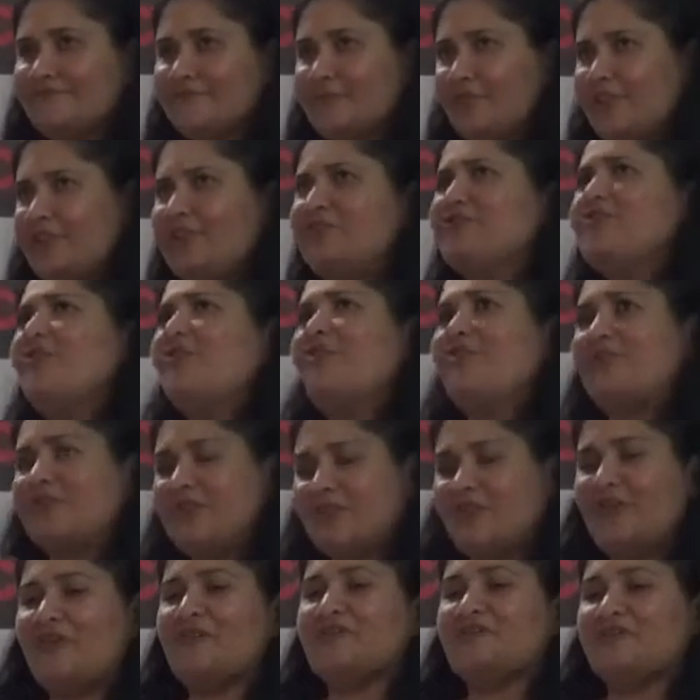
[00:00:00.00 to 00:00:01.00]

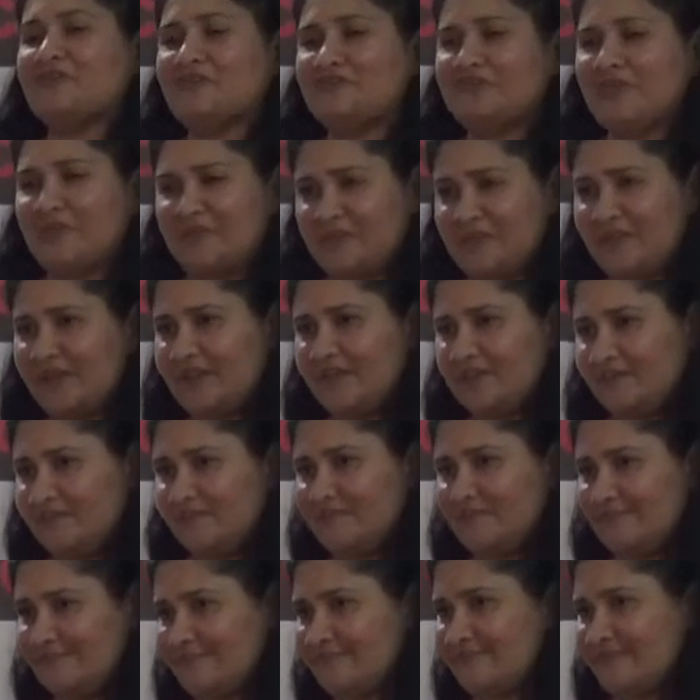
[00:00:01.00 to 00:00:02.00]
ignoring of the
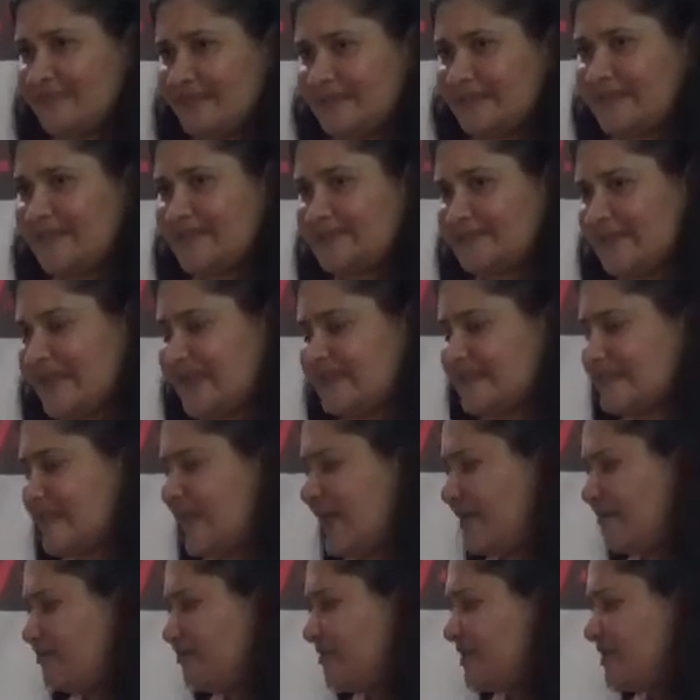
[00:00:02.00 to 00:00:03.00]
feminine that has
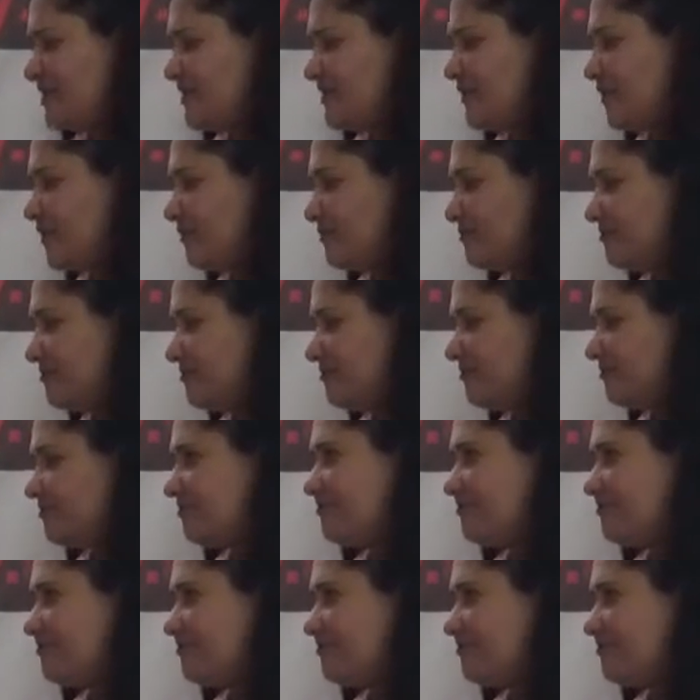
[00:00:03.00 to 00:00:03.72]
happened. So